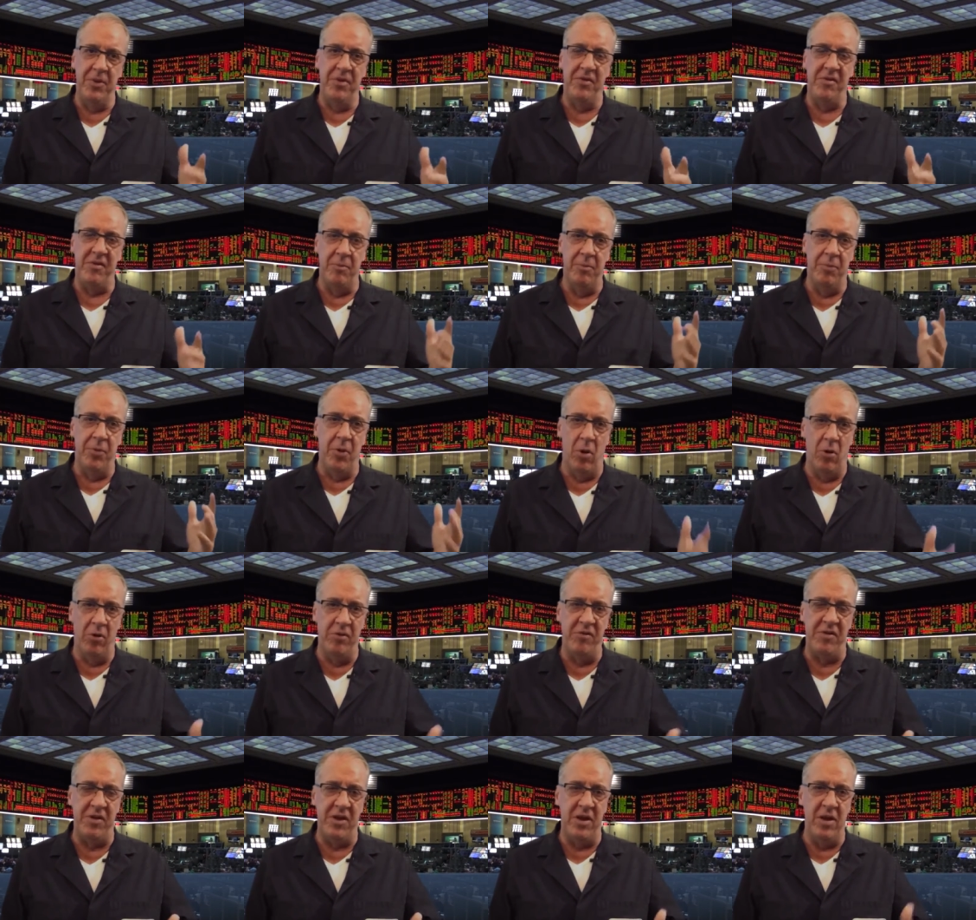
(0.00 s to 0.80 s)

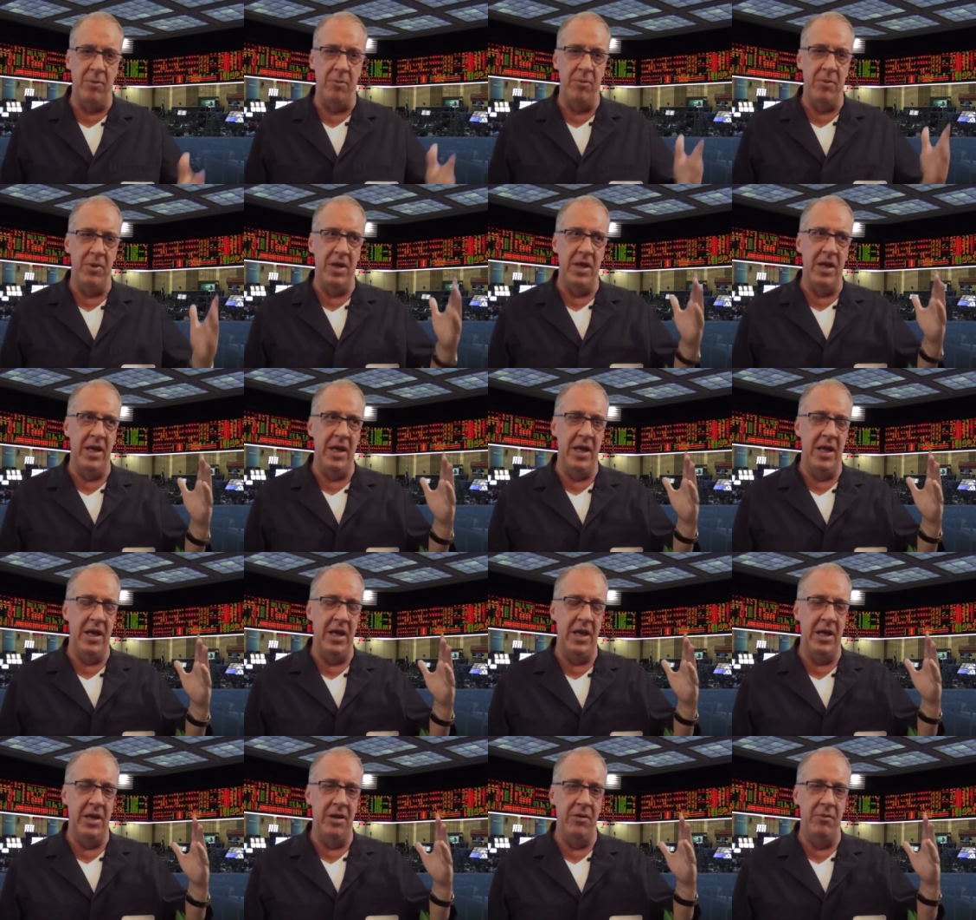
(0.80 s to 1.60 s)
symposium
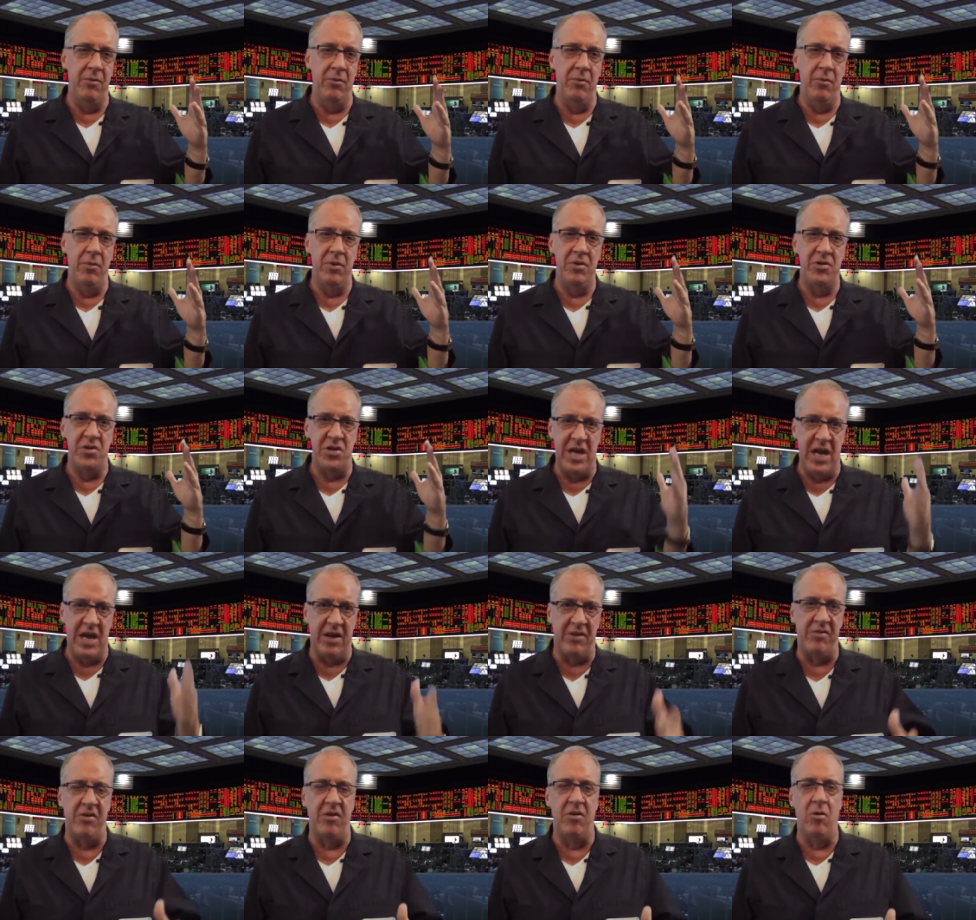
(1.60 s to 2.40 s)
and
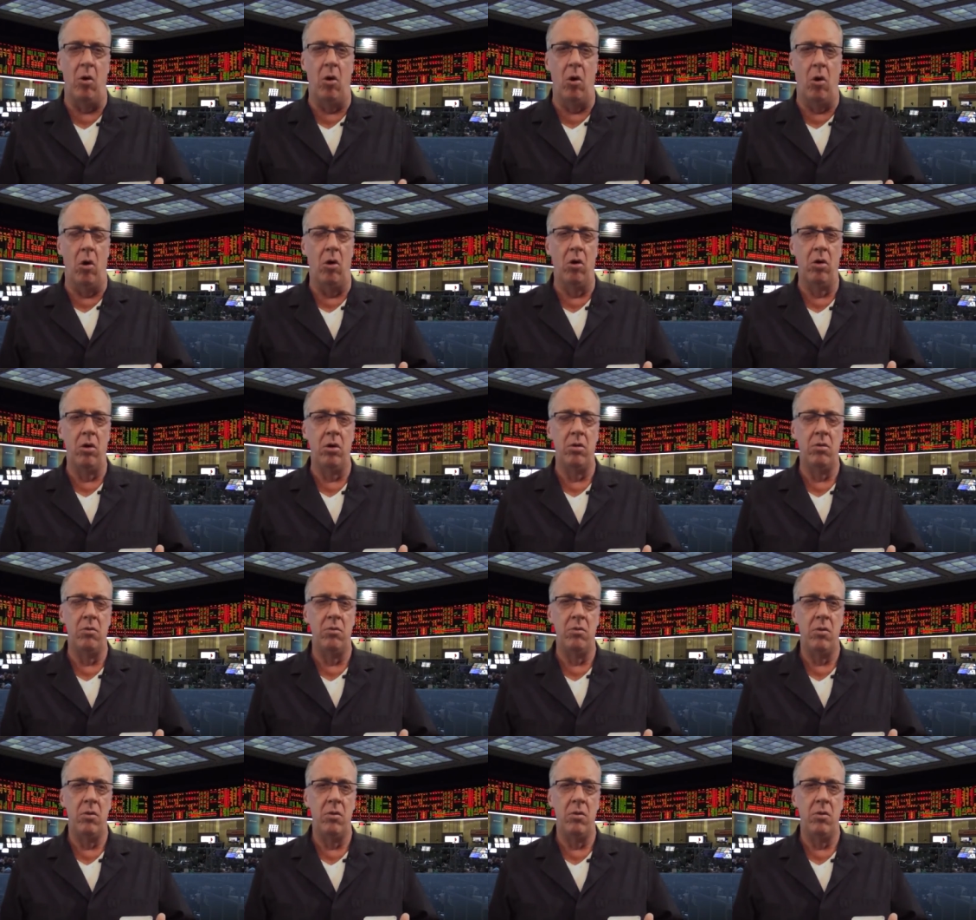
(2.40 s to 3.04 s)
Jackson Hole.